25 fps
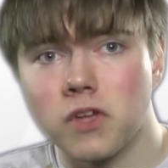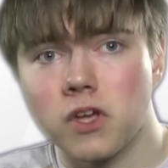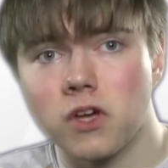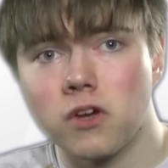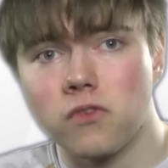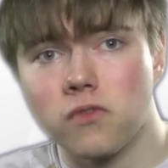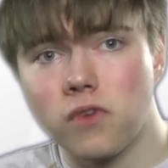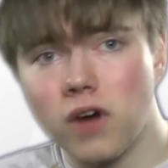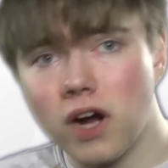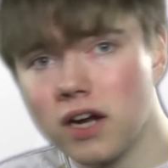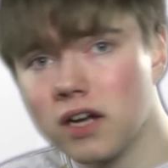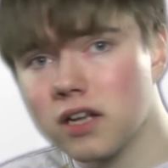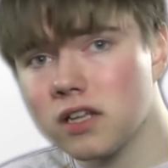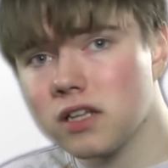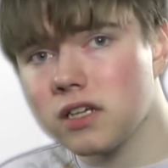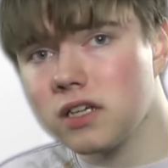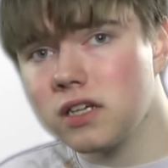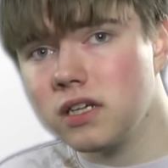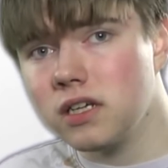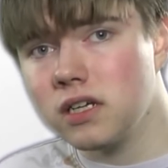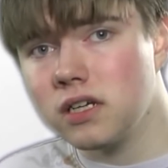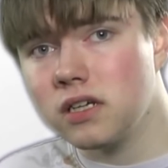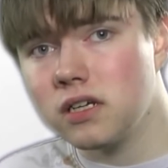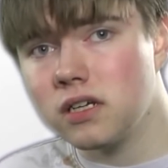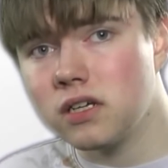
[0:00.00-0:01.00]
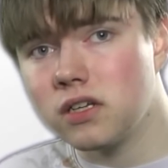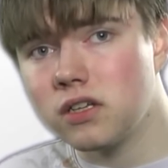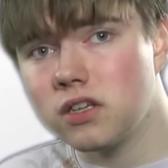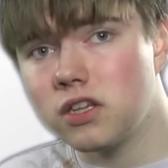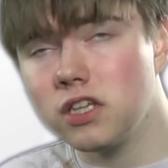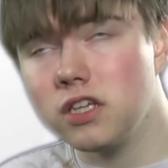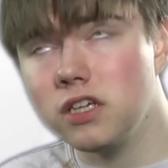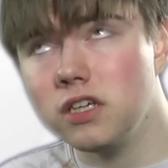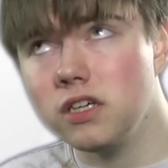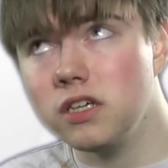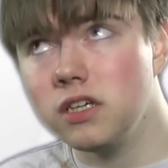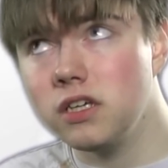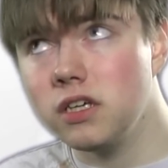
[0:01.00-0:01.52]
Finally,
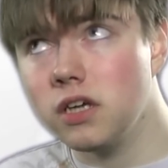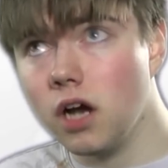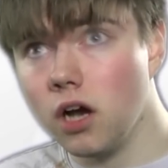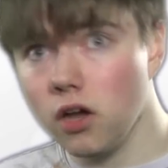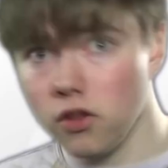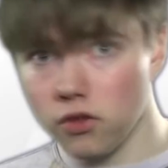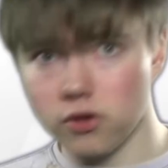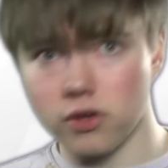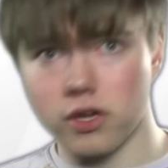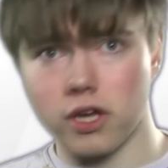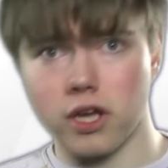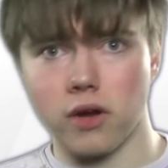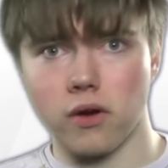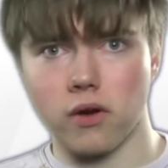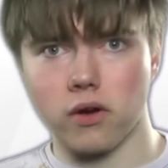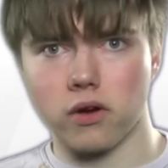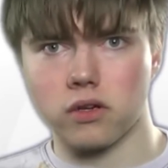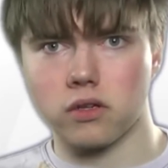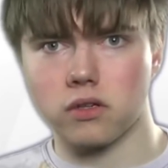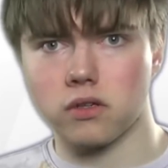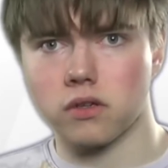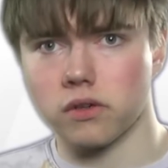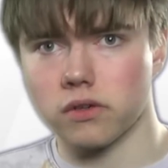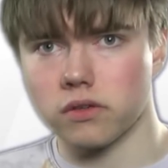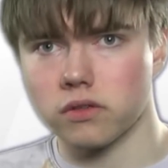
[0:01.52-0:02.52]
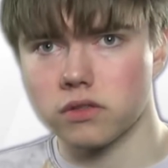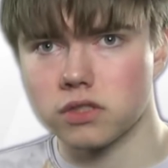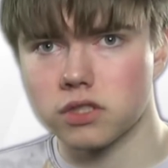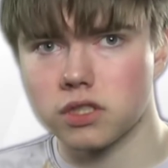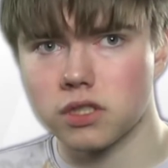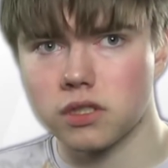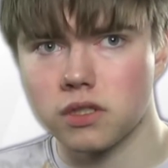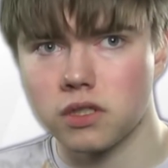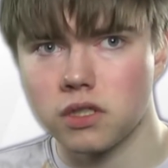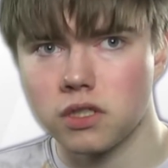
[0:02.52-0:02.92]
the other characters.